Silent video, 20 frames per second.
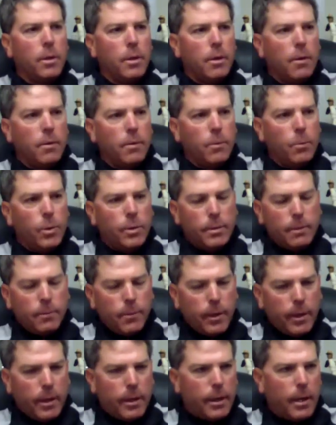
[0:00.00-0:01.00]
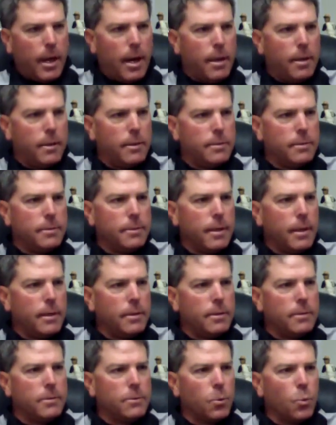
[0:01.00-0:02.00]
We had a guy that
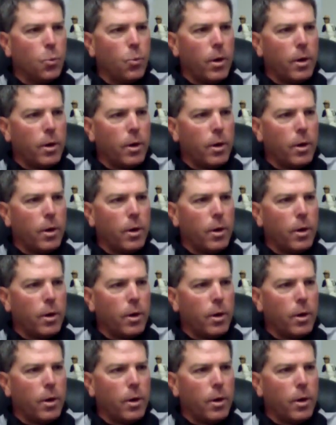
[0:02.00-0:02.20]
had the school